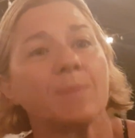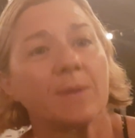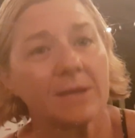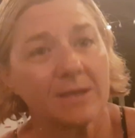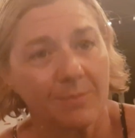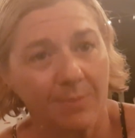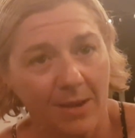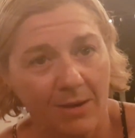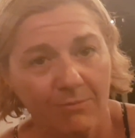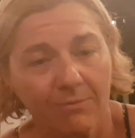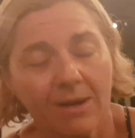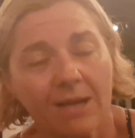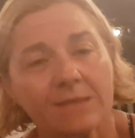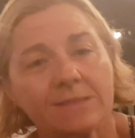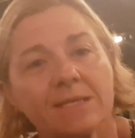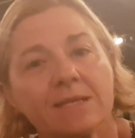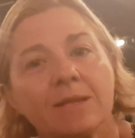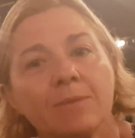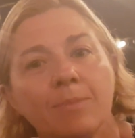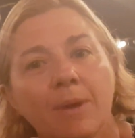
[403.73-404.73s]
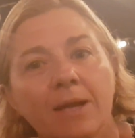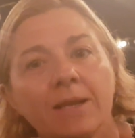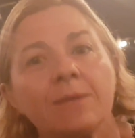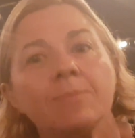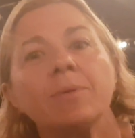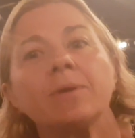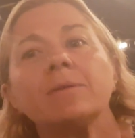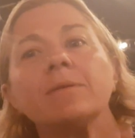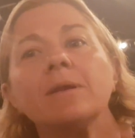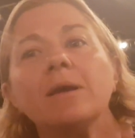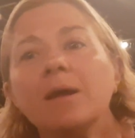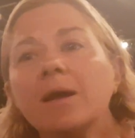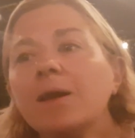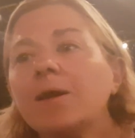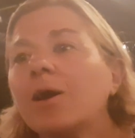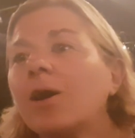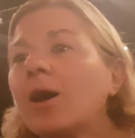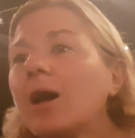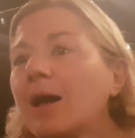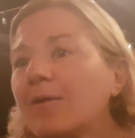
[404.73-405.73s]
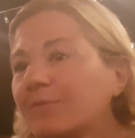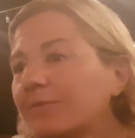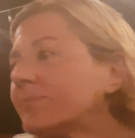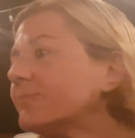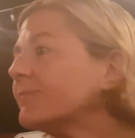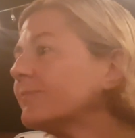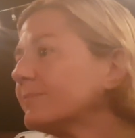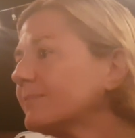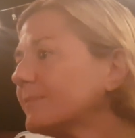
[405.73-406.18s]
been about raising the money, but I haven't